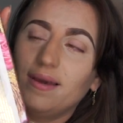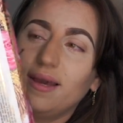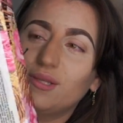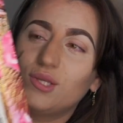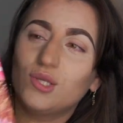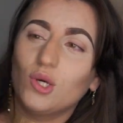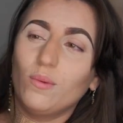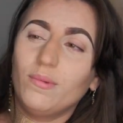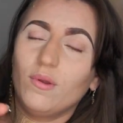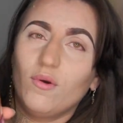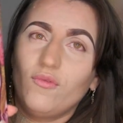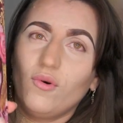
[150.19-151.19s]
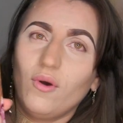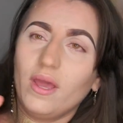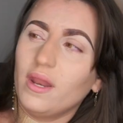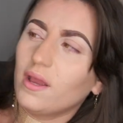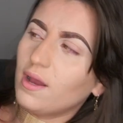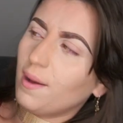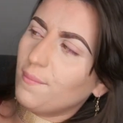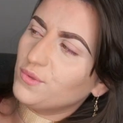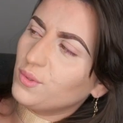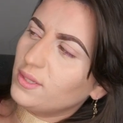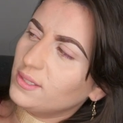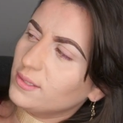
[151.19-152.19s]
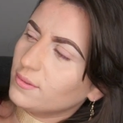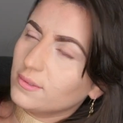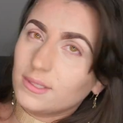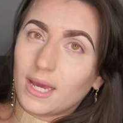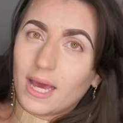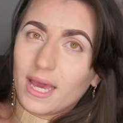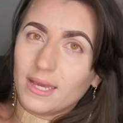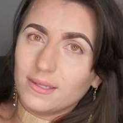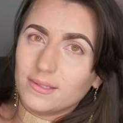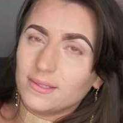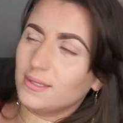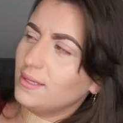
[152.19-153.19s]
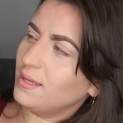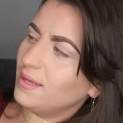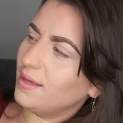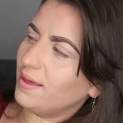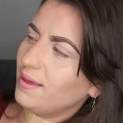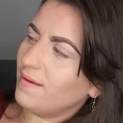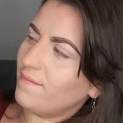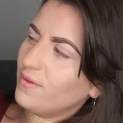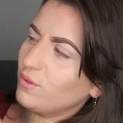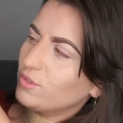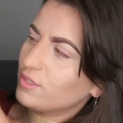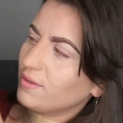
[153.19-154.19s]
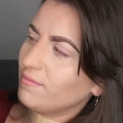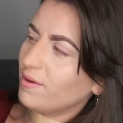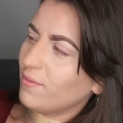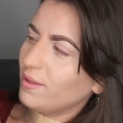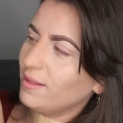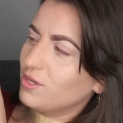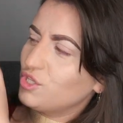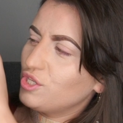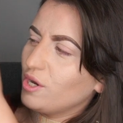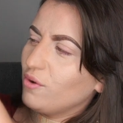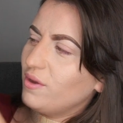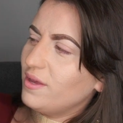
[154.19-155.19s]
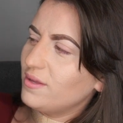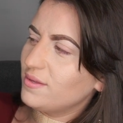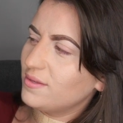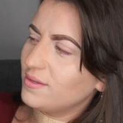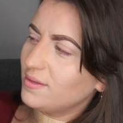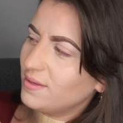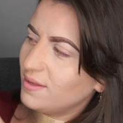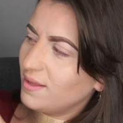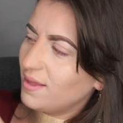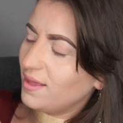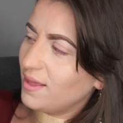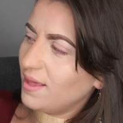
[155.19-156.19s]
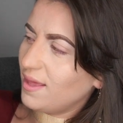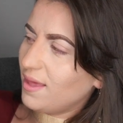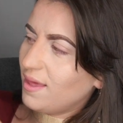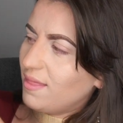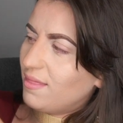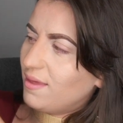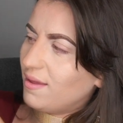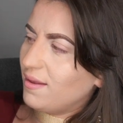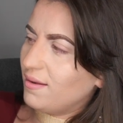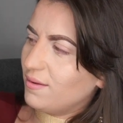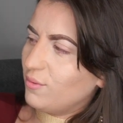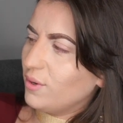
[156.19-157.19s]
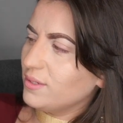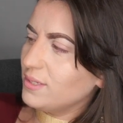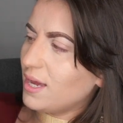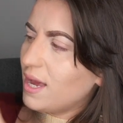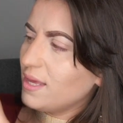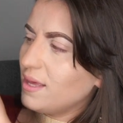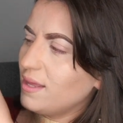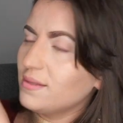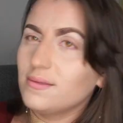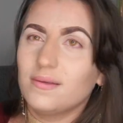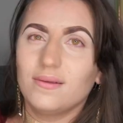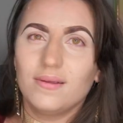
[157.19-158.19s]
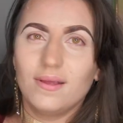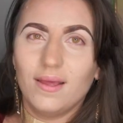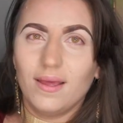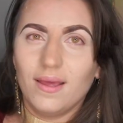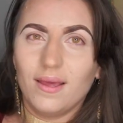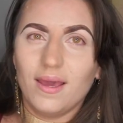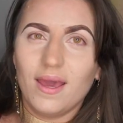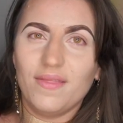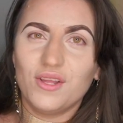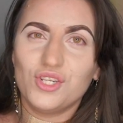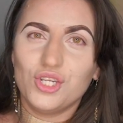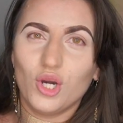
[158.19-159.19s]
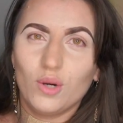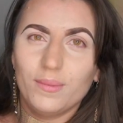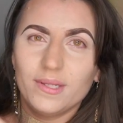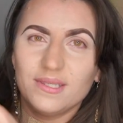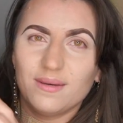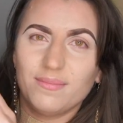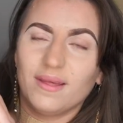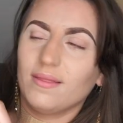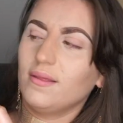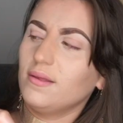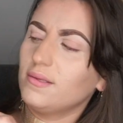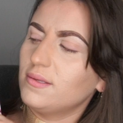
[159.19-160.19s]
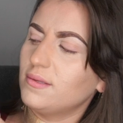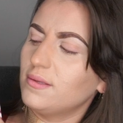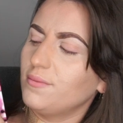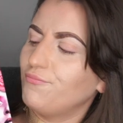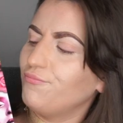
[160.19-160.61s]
It's so beautiful, and it comes with these little ties. Feels very luxurious. And then you untie it, and then she opens up like this.